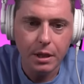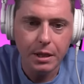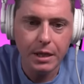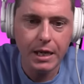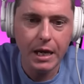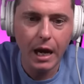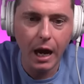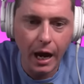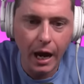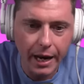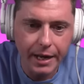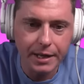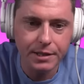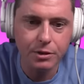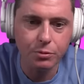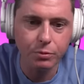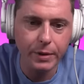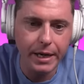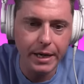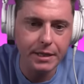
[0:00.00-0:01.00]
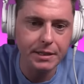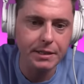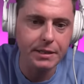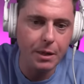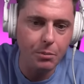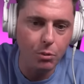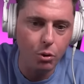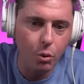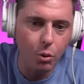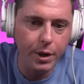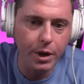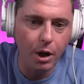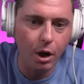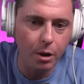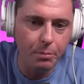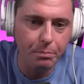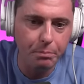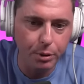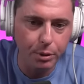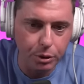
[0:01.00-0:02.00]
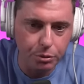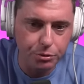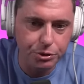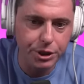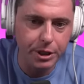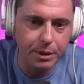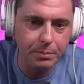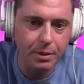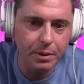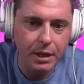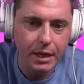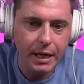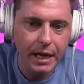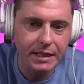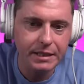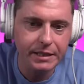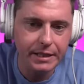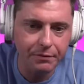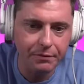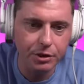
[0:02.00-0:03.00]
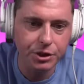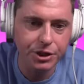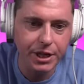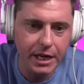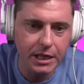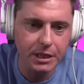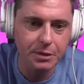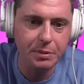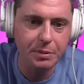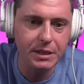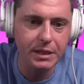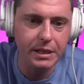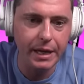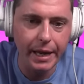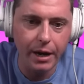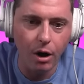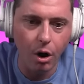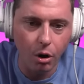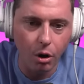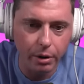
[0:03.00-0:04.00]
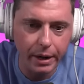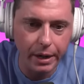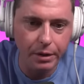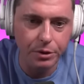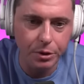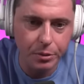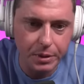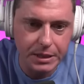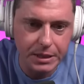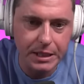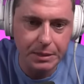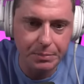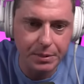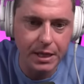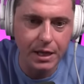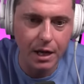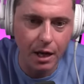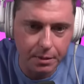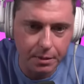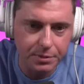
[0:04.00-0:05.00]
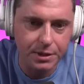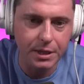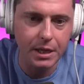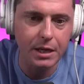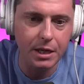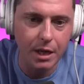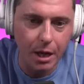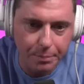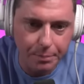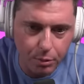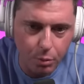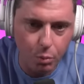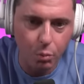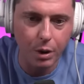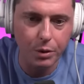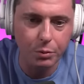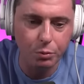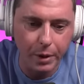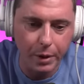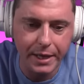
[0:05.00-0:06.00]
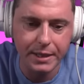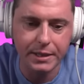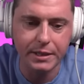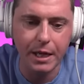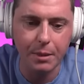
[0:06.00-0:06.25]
The highest rated stablecoin on Blue Chip has never changed, but today RLUSD becomes the #1 ranked